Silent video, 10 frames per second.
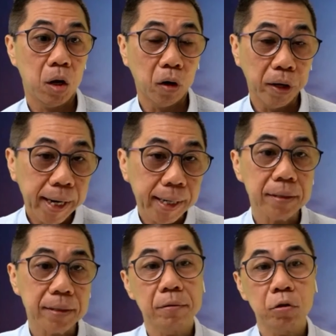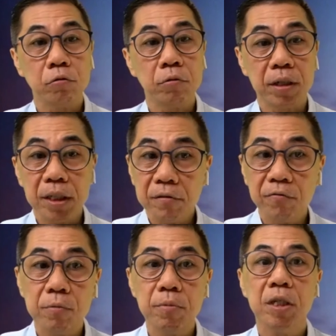connects to the
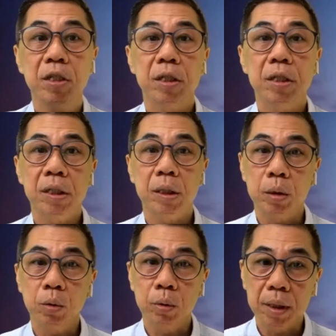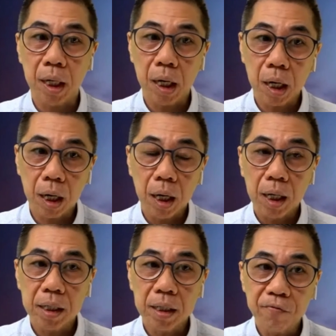information or to
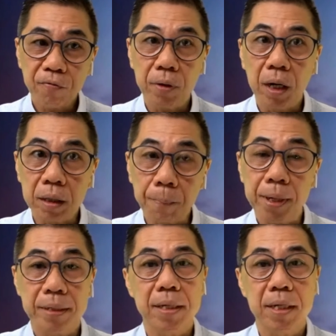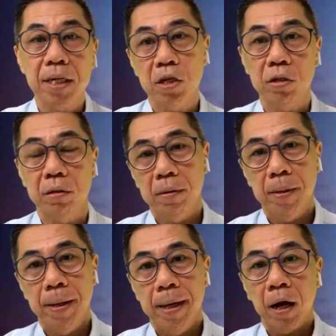the presentation
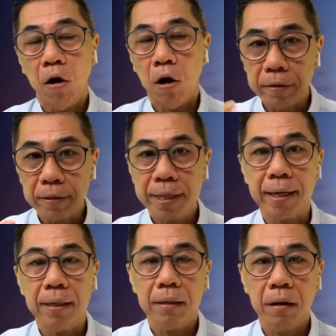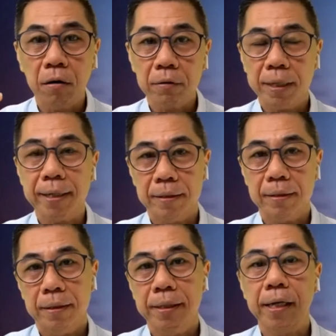content
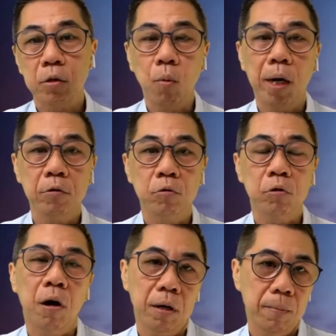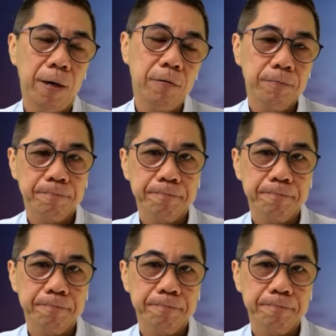that you want to talk about.